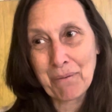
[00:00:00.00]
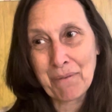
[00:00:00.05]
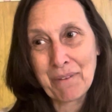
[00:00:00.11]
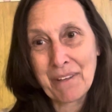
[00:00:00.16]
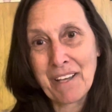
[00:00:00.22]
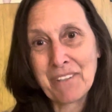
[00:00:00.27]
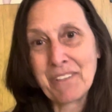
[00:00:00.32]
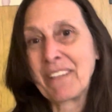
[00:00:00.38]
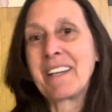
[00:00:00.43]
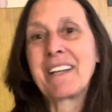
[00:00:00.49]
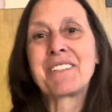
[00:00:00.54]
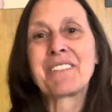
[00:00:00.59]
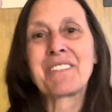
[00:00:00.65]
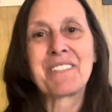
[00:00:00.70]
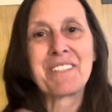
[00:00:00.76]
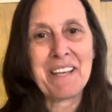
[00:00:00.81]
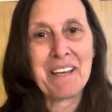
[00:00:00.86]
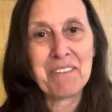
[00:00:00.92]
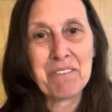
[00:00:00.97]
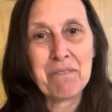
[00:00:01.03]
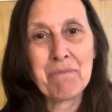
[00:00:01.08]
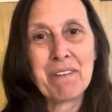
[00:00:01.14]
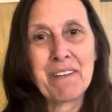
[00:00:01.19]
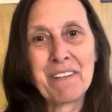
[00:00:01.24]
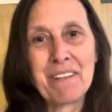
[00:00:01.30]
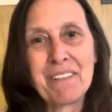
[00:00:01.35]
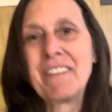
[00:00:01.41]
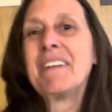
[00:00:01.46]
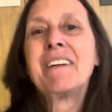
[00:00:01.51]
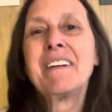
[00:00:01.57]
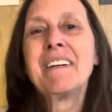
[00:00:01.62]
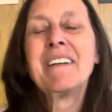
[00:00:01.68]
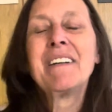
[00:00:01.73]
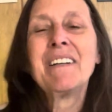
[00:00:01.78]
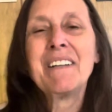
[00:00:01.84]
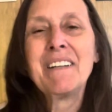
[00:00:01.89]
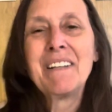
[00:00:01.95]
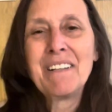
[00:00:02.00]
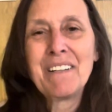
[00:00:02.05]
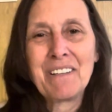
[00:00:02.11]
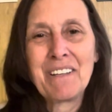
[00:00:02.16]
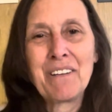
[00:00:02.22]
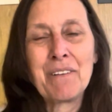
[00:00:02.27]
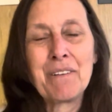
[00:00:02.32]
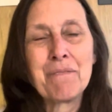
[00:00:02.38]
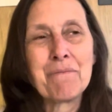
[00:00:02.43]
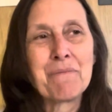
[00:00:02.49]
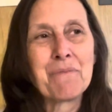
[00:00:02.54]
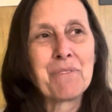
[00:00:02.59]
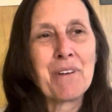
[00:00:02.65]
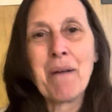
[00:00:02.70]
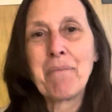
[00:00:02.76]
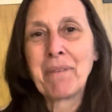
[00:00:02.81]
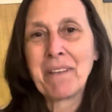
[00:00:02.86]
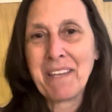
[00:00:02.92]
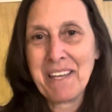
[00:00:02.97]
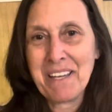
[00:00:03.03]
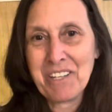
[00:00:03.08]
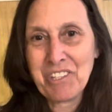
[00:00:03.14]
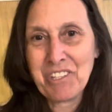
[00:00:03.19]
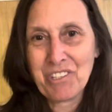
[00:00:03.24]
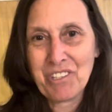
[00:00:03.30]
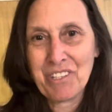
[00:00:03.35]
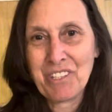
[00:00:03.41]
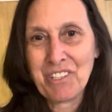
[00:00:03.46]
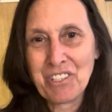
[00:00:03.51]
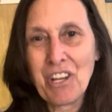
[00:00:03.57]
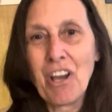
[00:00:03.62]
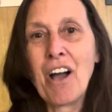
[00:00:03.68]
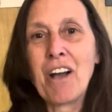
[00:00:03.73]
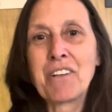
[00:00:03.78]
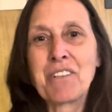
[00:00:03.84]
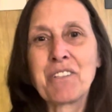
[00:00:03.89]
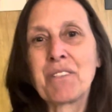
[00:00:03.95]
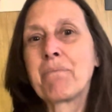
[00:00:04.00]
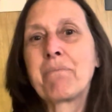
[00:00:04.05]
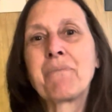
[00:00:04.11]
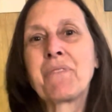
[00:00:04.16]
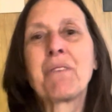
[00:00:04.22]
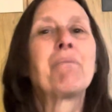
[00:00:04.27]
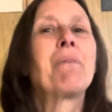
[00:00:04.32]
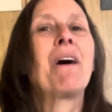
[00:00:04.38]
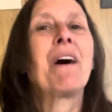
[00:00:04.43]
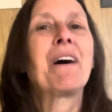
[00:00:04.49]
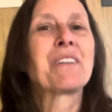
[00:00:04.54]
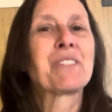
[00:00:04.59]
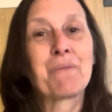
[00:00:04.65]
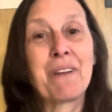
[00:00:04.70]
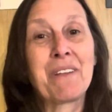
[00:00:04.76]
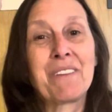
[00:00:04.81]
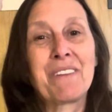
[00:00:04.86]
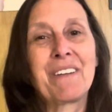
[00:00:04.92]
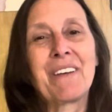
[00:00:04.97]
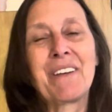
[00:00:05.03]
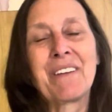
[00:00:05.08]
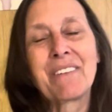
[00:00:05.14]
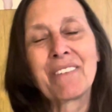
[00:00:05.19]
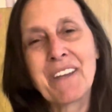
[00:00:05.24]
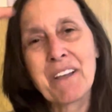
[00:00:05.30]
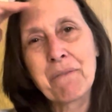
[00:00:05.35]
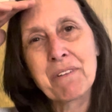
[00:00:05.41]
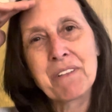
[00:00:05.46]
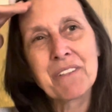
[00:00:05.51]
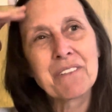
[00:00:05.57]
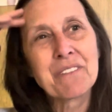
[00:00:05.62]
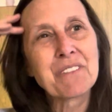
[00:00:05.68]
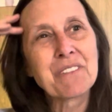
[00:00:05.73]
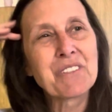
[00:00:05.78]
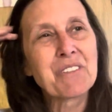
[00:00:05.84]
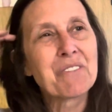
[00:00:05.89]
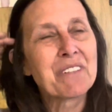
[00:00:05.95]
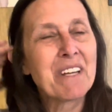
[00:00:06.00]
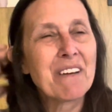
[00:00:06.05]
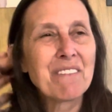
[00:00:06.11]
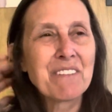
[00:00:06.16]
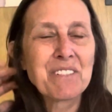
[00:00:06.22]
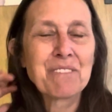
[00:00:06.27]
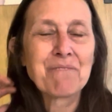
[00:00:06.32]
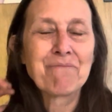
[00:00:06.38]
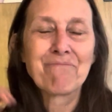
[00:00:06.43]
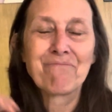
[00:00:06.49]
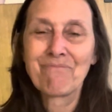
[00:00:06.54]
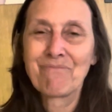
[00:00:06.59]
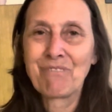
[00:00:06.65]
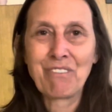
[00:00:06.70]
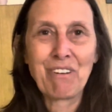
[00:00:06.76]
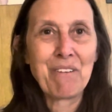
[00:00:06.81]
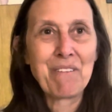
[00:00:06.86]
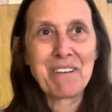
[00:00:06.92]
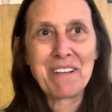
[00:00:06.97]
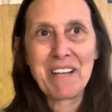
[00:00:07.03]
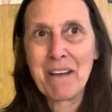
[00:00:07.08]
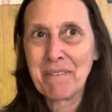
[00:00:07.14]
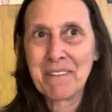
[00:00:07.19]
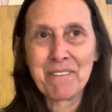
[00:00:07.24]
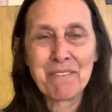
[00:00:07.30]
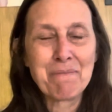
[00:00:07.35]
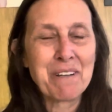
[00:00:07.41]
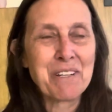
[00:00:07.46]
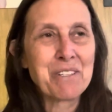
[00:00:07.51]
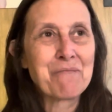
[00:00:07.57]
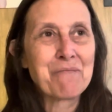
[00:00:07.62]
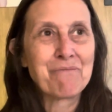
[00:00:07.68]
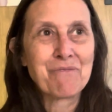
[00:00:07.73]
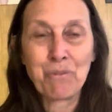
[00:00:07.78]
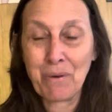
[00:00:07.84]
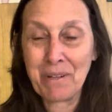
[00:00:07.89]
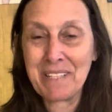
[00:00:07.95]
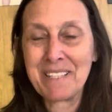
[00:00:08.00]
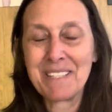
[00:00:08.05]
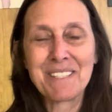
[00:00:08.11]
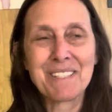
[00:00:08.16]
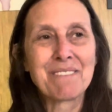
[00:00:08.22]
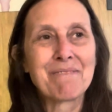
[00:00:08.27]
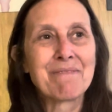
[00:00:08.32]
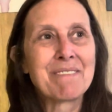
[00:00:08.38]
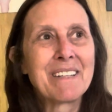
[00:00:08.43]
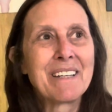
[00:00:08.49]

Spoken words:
that. You can't just hand them your application and talk to the boss right then like we used to. And I was growing up and in my 20s, and